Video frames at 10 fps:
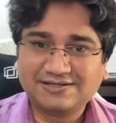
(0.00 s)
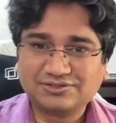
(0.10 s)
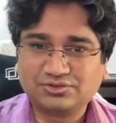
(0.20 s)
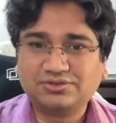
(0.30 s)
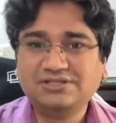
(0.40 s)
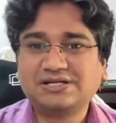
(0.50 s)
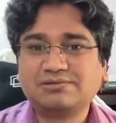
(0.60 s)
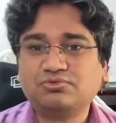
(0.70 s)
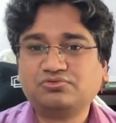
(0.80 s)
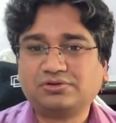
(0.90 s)
So these are the
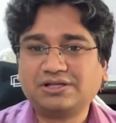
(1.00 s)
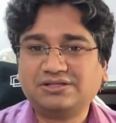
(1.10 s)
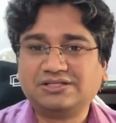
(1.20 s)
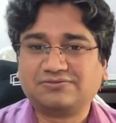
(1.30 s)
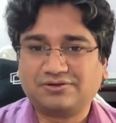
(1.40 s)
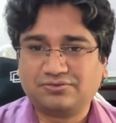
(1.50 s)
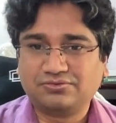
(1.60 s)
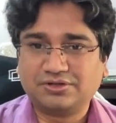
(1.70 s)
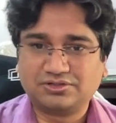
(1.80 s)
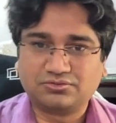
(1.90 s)
moves for the this one,
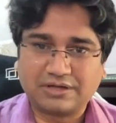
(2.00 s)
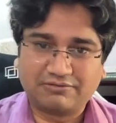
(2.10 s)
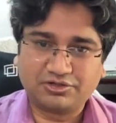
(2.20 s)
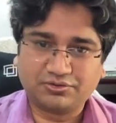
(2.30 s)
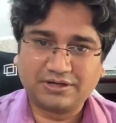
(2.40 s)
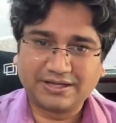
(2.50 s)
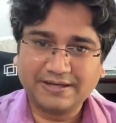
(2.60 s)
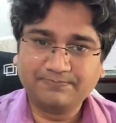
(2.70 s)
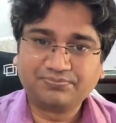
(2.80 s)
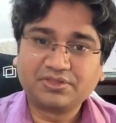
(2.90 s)
this rook. I will show you
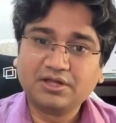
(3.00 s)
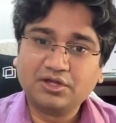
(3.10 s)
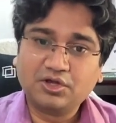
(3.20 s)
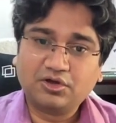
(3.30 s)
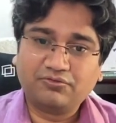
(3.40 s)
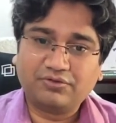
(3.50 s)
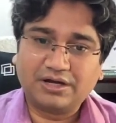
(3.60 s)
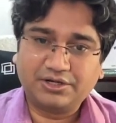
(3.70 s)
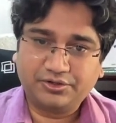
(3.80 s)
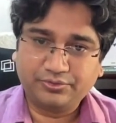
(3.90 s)
again.
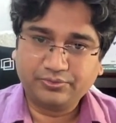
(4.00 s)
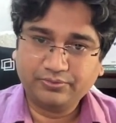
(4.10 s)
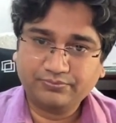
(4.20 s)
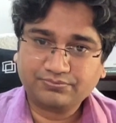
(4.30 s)
1, 2,